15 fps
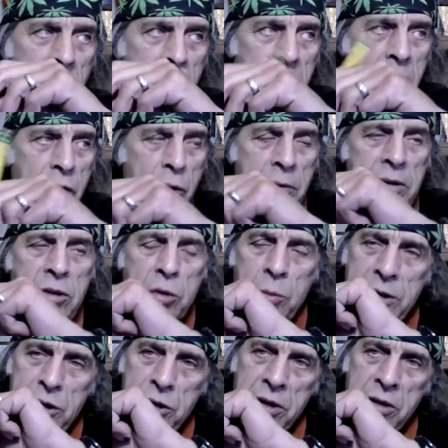your
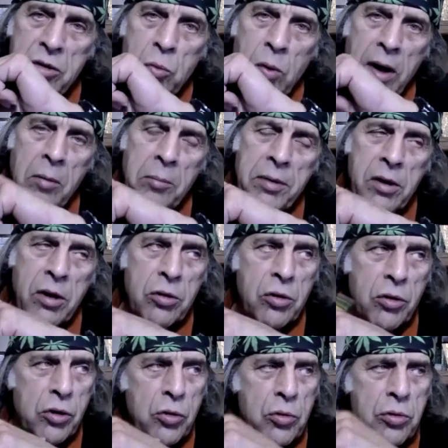intuition as well, because you're
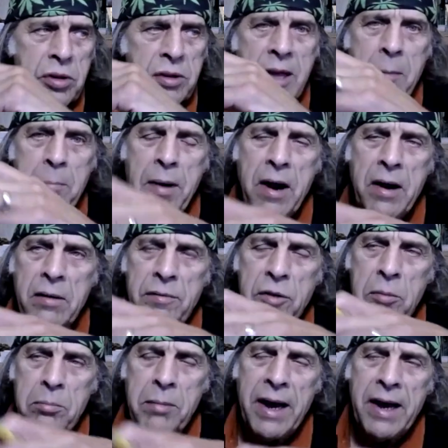using that part of your
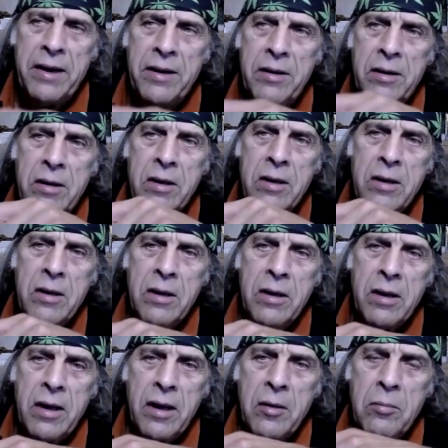mind
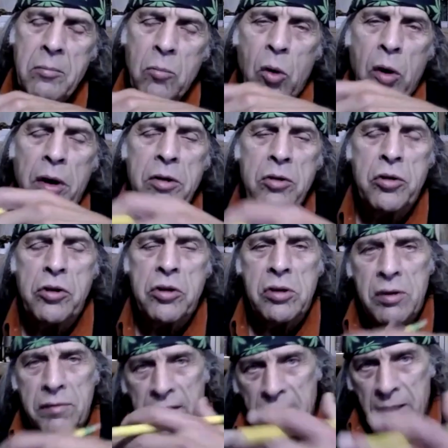more. So you're
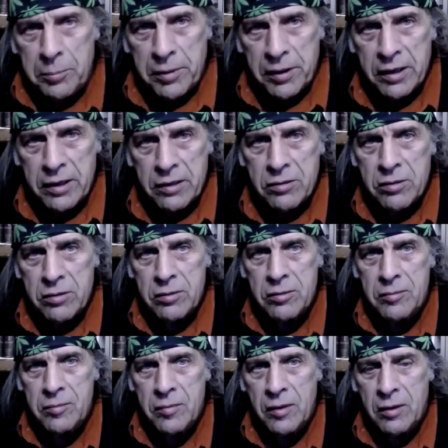developing it.
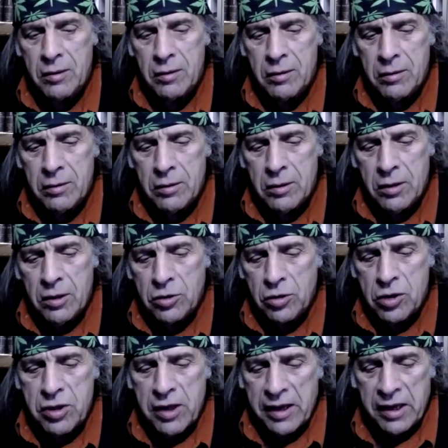
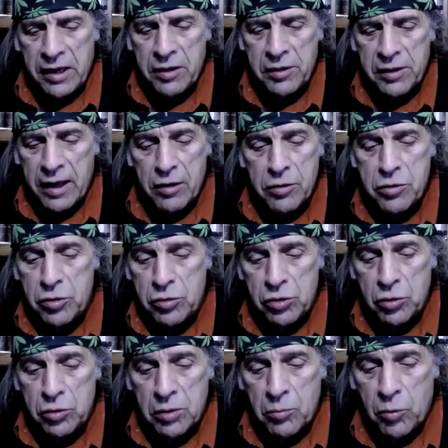Just like anything else you
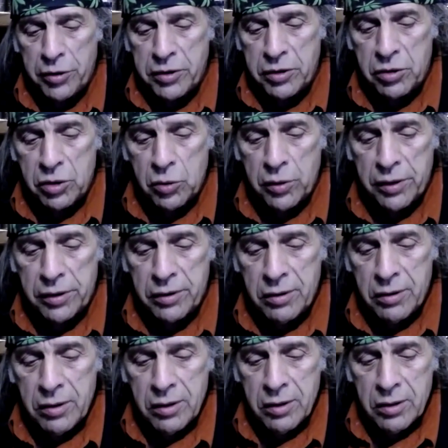do, the more you do it,
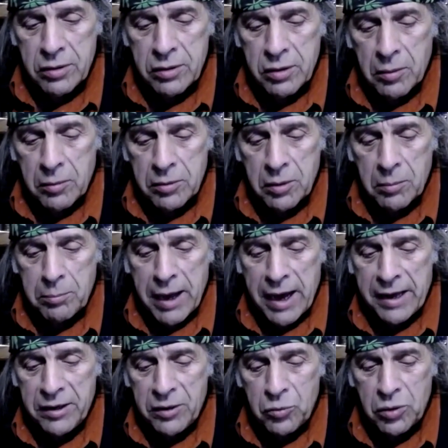the, the
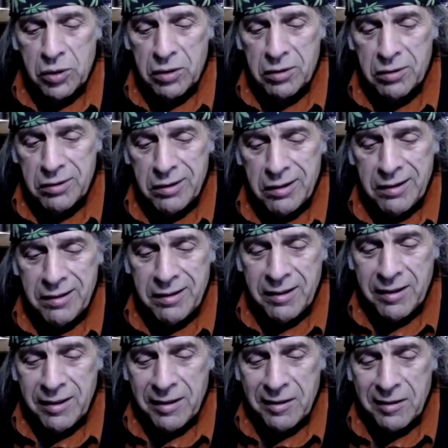body will
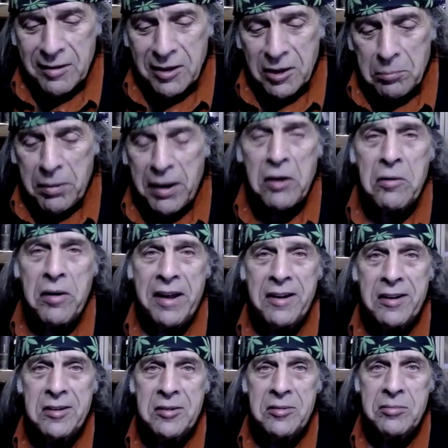get better at
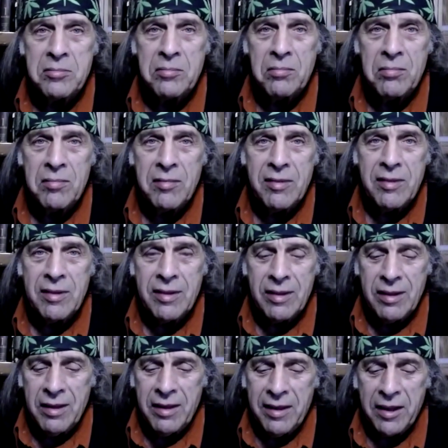it,
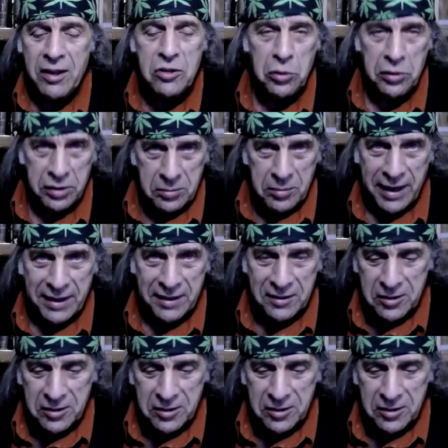including the mind